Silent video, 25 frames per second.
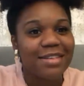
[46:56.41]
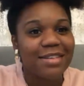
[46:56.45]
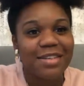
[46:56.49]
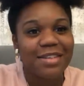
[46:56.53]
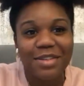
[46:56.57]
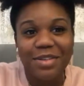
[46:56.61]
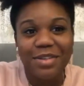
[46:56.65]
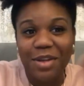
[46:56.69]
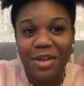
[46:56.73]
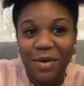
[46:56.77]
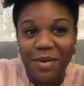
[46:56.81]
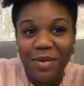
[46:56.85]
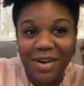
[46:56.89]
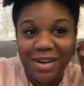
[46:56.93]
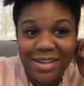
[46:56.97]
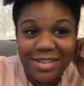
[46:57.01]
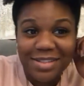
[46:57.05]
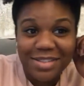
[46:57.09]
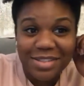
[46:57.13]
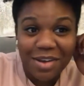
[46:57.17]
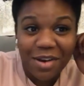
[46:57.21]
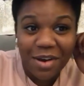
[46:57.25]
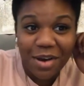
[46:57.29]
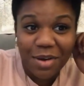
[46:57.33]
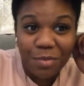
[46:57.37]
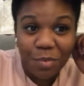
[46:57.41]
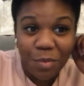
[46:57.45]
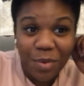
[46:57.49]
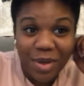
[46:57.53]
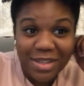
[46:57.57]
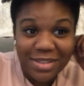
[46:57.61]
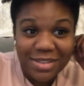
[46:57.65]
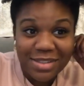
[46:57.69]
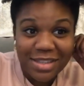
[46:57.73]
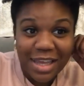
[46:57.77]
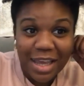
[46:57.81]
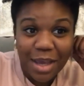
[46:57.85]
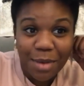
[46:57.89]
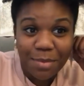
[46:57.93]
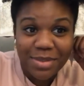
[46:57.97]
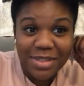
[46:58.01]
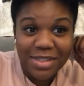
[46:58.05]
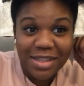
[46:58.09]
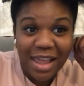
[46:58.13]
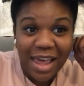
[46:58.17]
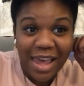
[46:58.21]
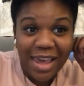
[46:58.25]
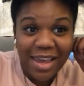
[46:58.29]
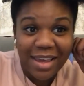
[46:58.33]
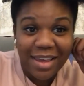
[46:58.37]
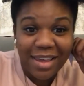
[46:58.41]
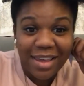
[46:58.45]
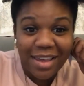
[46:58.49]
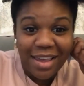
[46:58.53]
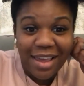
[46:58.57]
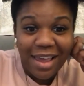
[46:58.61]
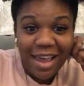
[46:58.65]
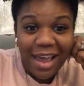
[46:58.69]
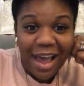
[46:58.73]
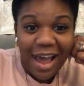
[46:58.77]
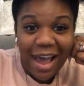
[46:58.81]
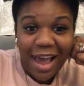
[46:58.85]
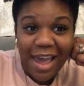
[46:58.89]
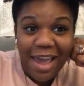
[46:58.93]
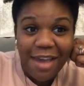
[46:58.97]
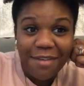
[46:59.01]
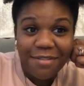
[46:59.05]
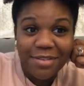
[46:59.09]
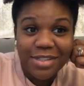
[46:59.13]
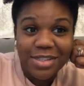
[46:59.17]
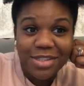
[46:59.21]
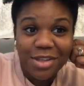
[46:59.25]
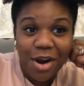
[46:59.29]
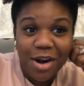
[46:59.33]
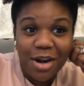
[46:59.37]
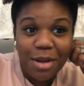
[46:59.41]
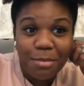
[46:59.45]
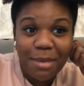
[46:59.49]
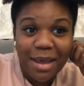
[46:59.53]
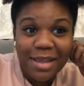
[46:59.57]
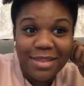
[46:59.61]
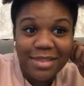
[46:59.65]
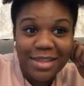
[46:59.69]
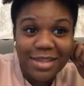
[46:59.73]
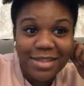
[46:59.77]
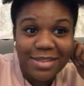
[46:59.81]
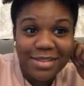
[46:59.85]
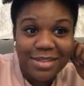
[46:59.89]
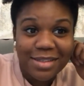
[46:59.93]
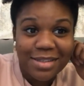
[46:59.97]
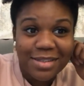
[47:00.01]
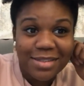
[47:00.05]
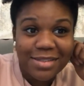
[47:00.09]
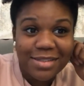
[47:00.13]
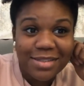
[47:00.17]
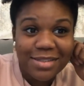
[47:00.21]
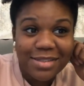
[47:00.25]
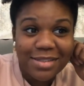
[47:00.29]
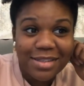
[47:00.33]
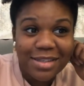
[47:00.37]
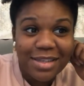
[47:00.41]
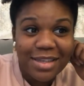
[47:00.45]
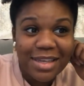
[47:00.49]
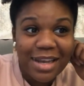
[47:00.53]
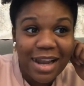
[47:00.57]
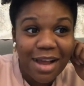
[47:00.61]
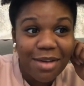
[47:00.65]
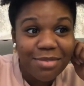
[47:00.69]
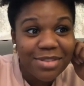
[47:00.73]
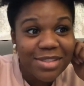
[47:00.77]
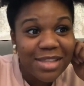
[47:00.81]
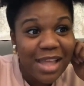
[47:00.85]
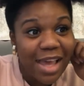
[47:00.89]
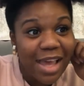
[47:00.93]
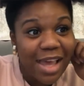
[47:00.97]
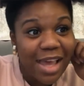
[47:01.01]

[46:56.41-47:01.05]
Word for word: you know, us on Wednesday and was like, "I haven't started my thesis." And I was like,